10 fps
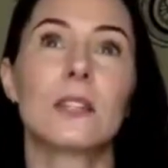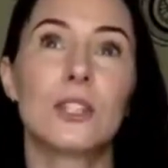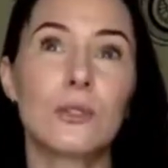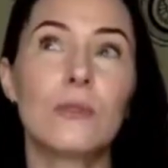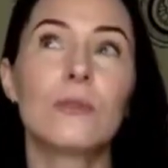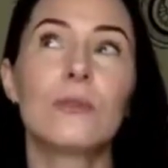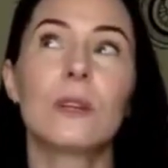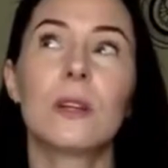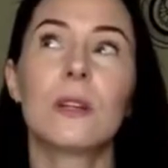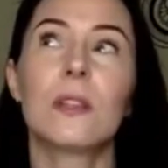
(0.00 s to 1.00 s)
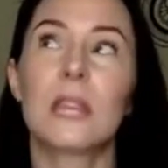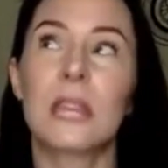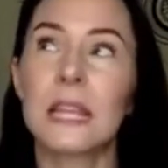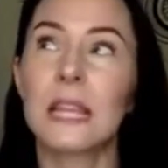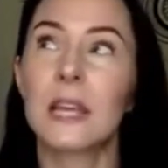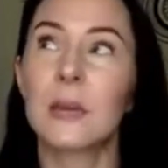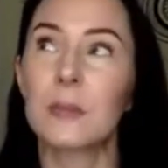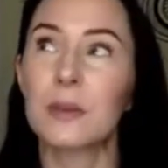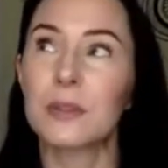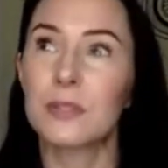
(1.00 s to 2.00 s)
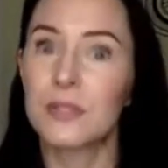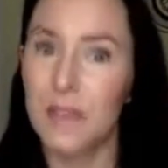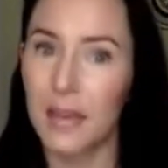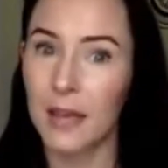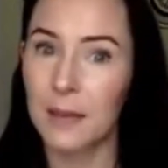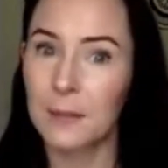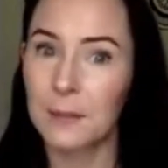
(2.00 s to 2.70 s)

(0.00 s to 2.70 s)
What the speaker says: do the healing per se.